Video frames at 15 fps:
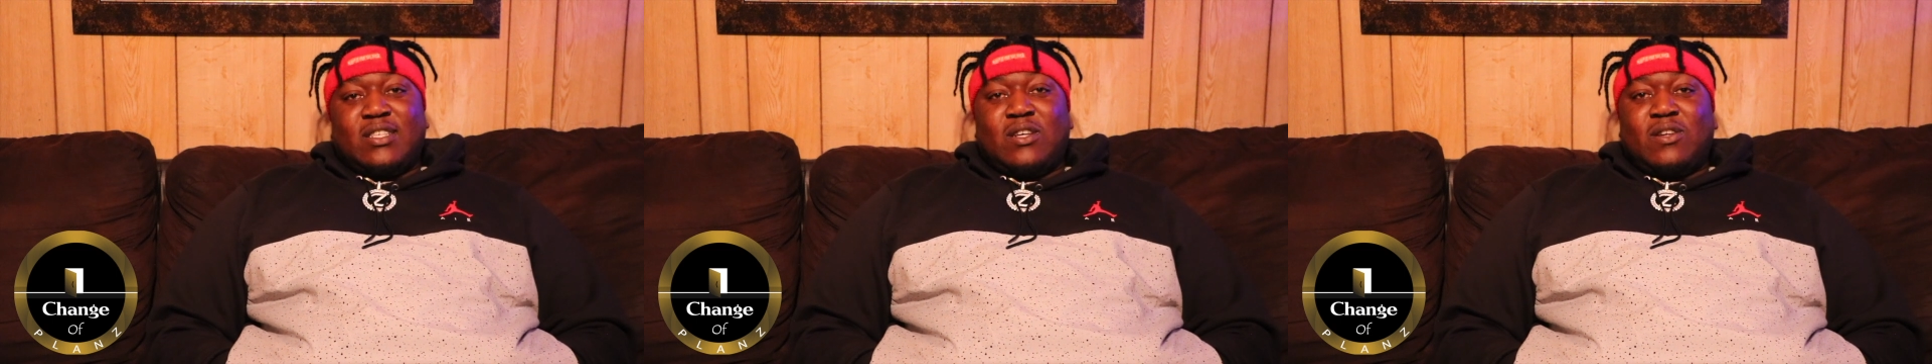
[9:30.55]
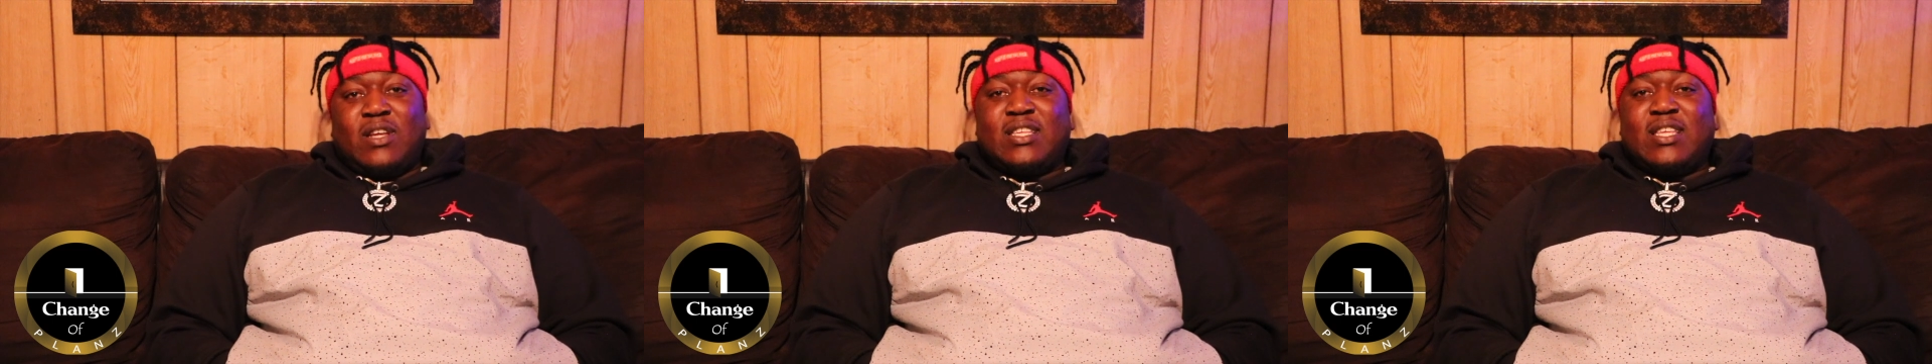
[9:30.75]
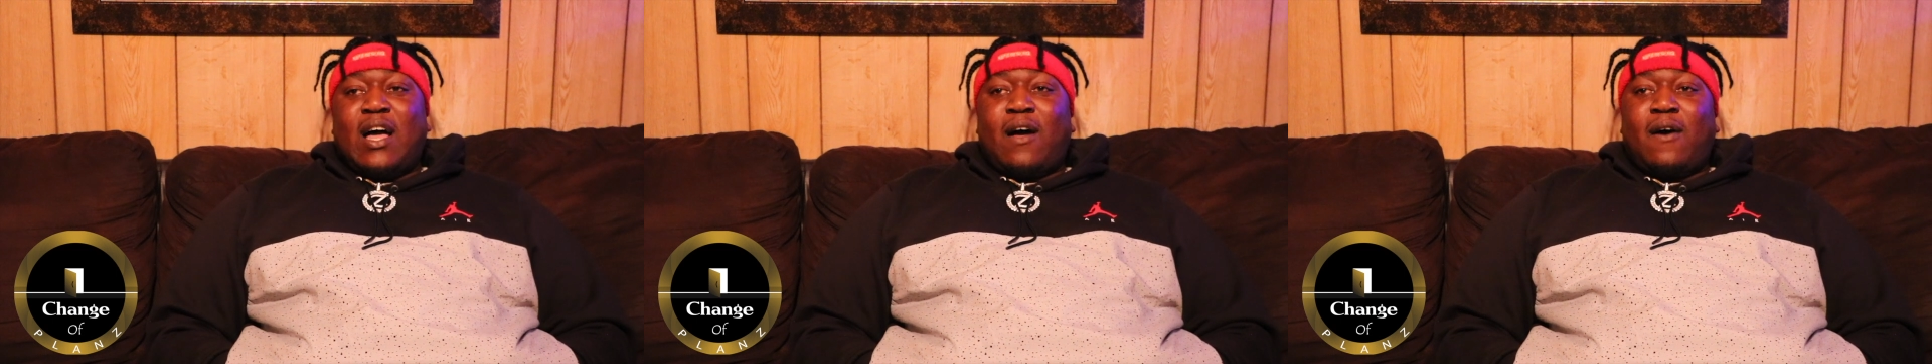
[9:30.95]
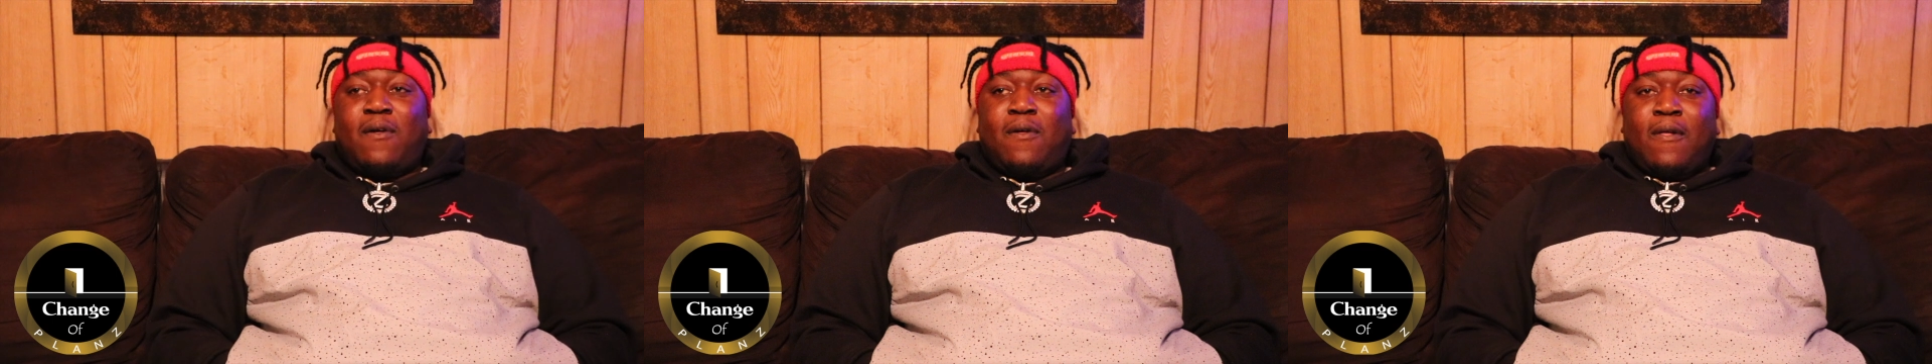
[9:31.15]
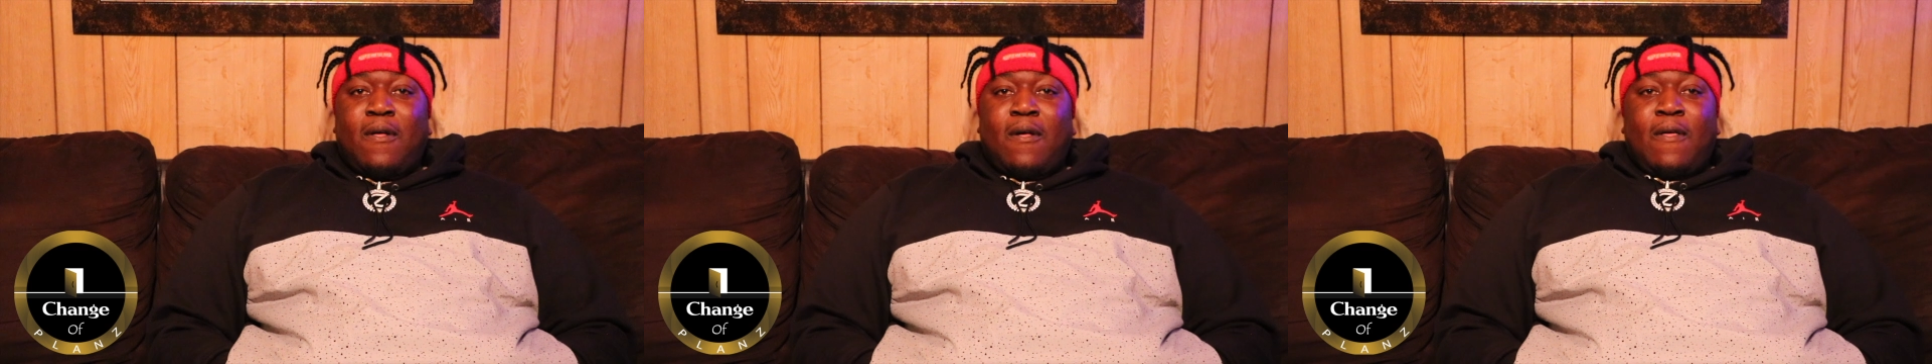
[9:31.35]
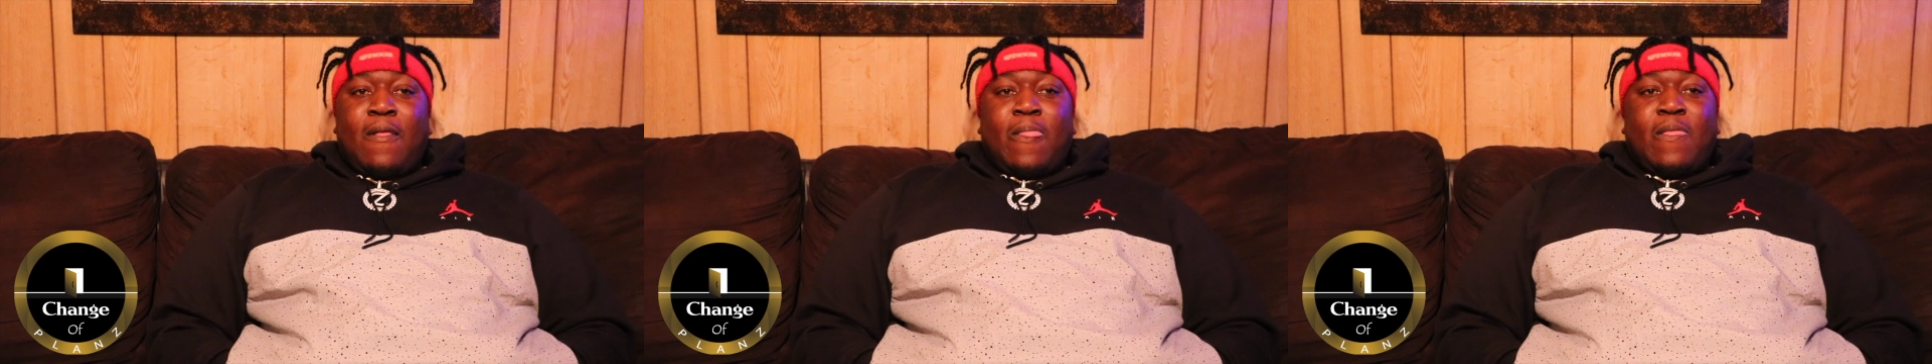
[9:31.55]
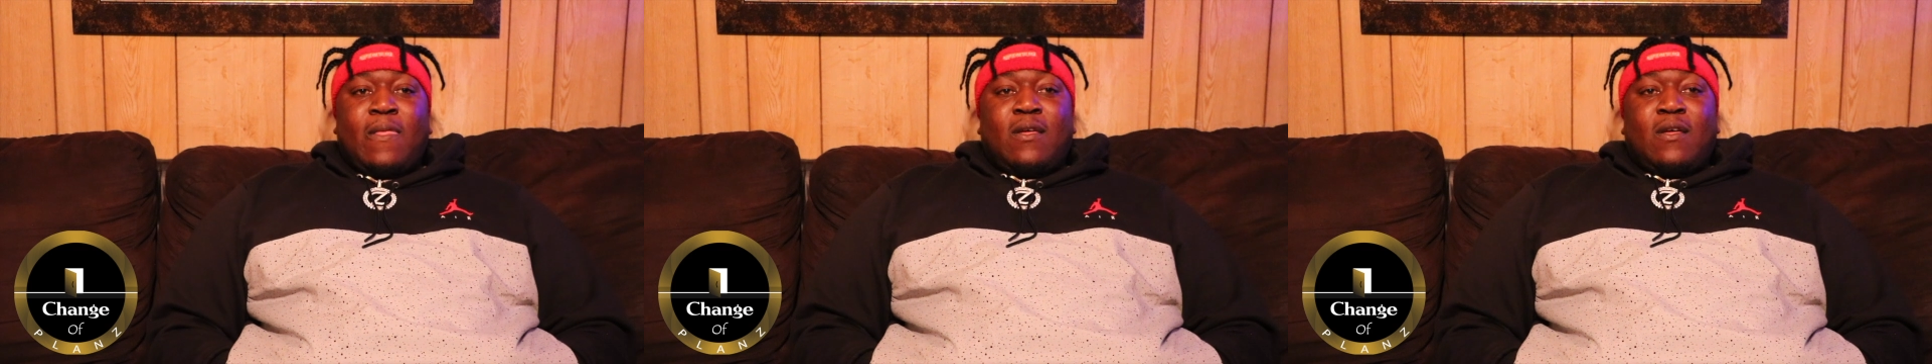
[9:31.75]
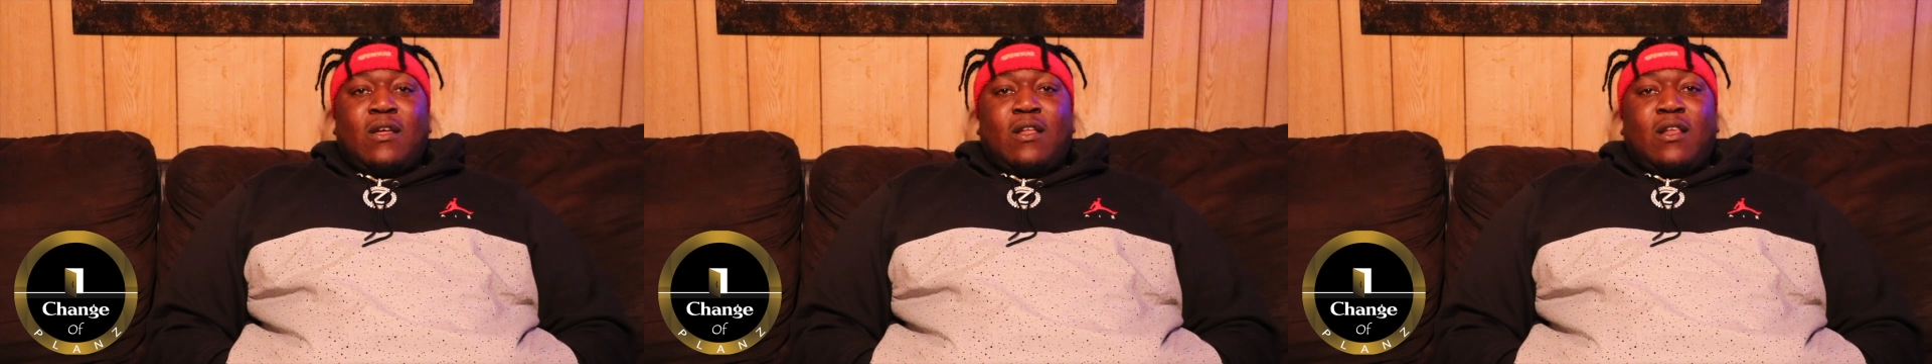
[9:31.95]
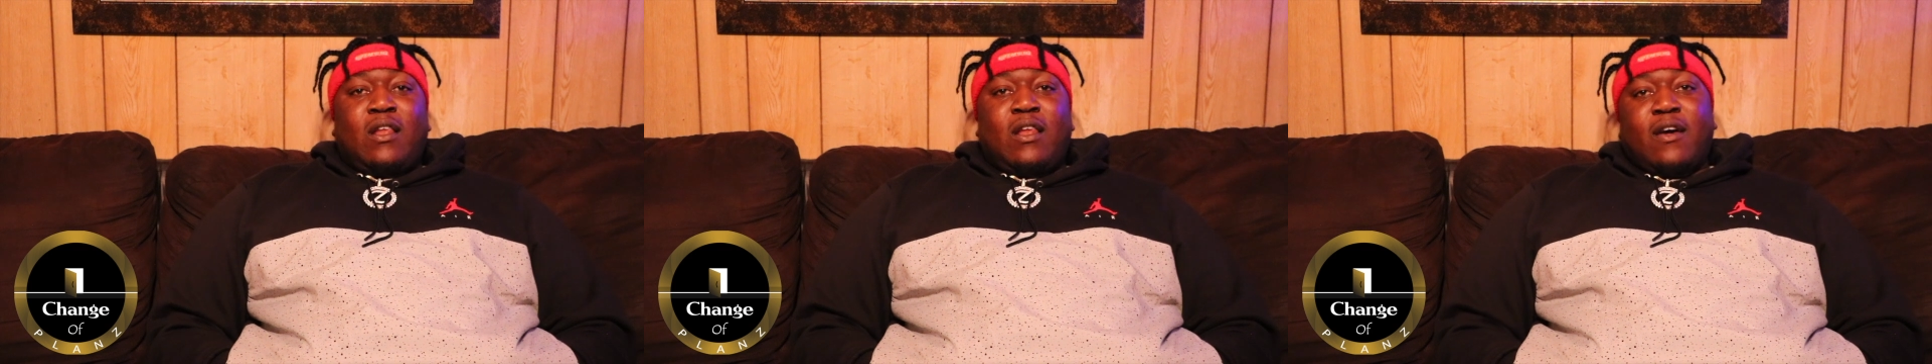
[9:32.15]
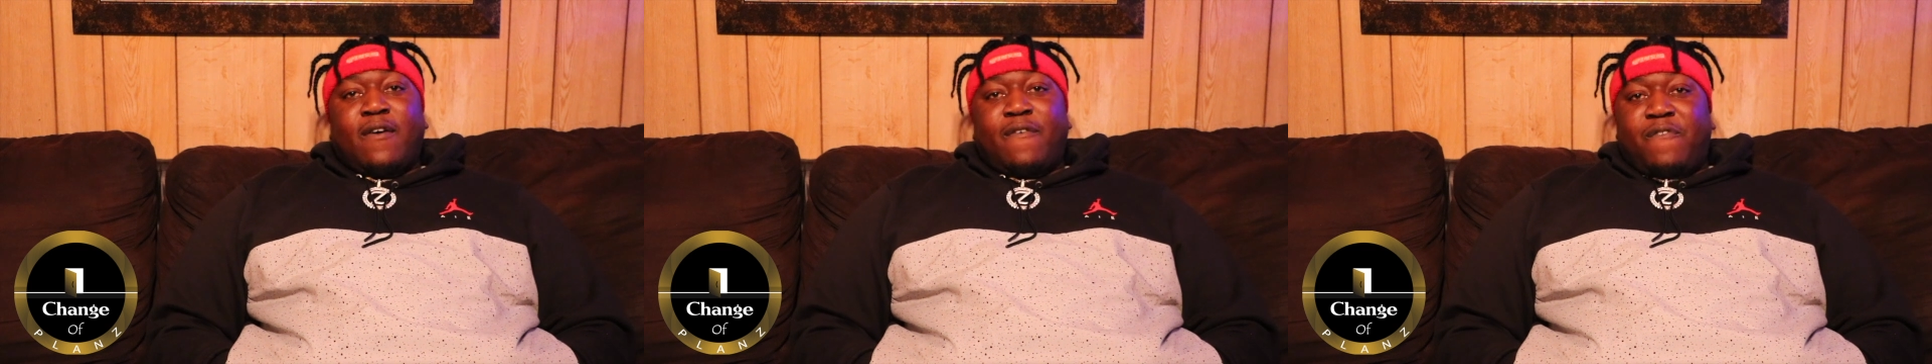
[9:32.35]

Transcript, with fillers: So that's how Little